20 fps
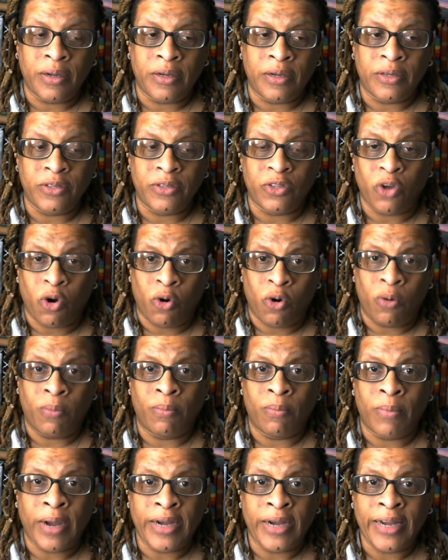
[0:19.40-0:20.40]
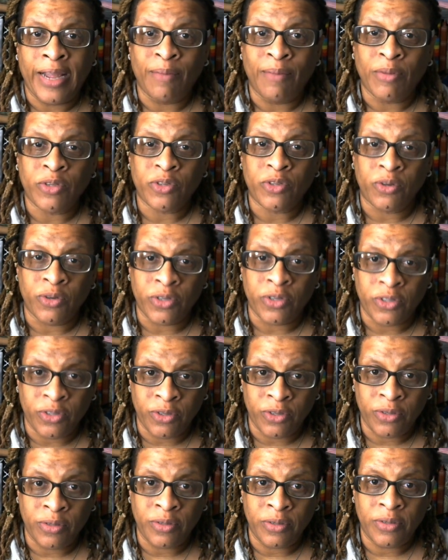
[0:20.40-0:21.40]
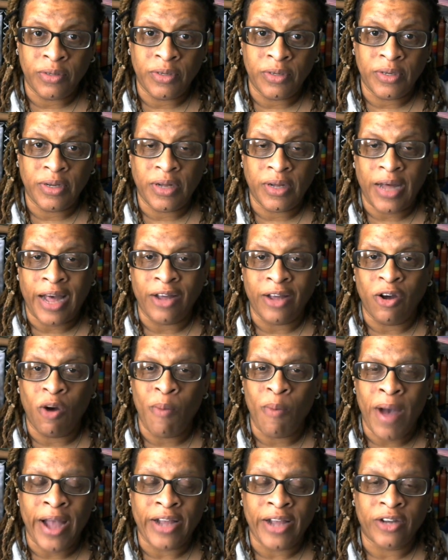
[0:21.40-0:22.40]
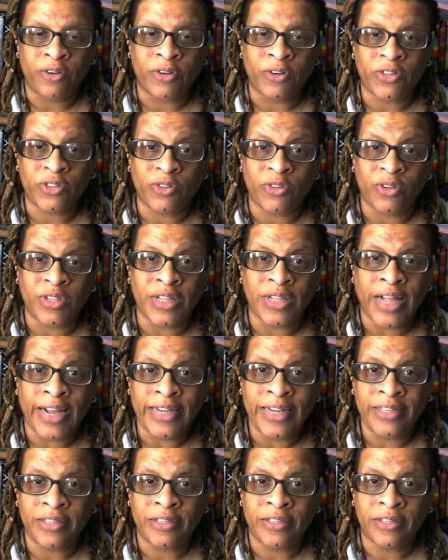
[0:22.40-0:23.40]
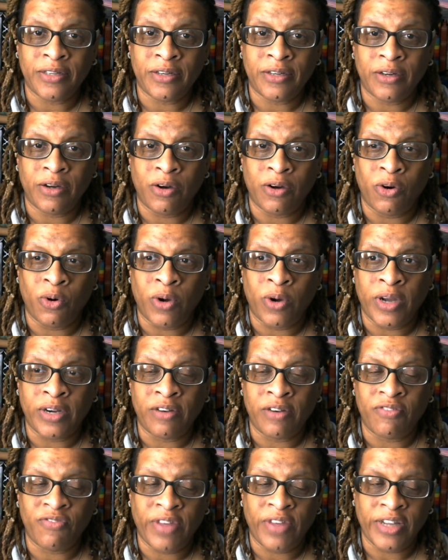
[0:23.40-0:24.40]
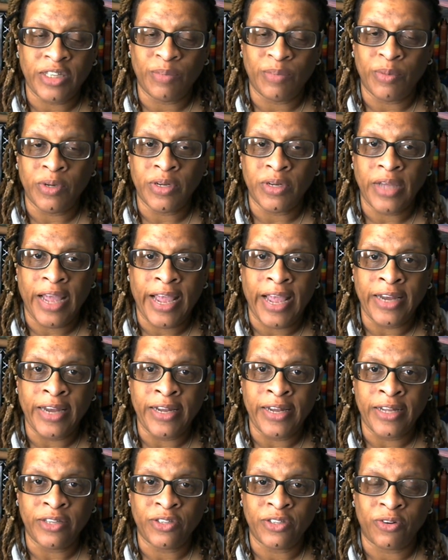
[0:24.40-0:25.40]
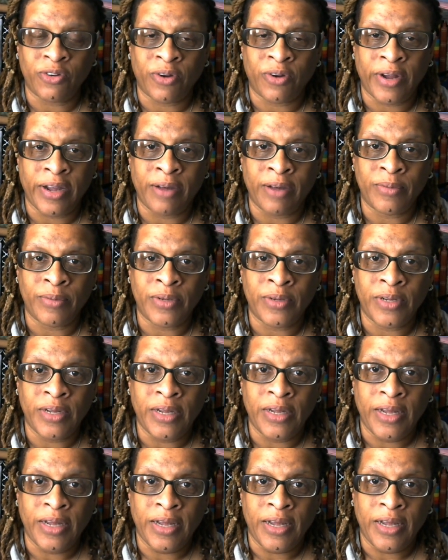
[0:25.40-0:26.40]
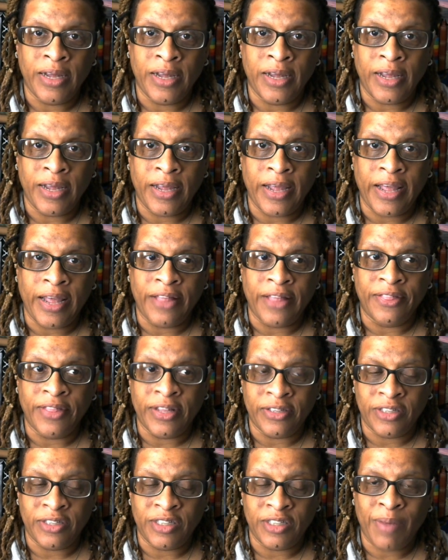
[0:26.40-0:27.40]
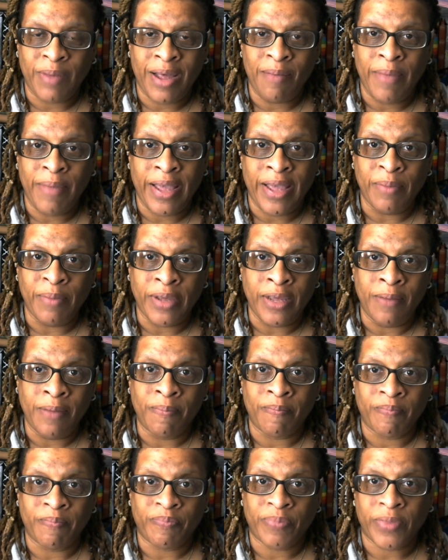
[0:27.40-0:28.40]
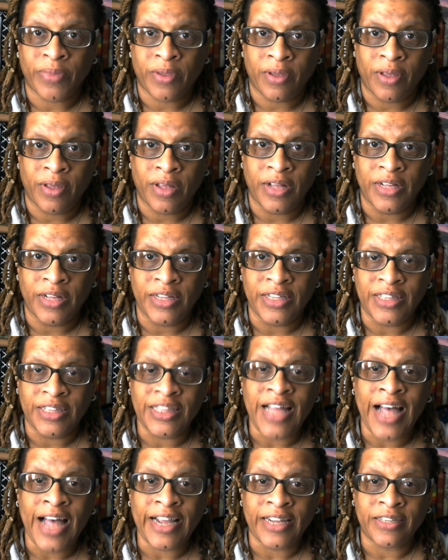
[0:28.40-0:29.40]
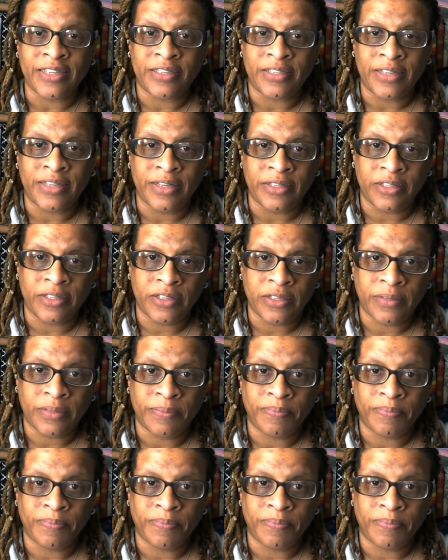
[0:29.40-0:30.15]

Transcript: So, my name is Crystal. I go by Crystal Light on Facebook and Instagram, and this is my baby, LOC-N-STITCH.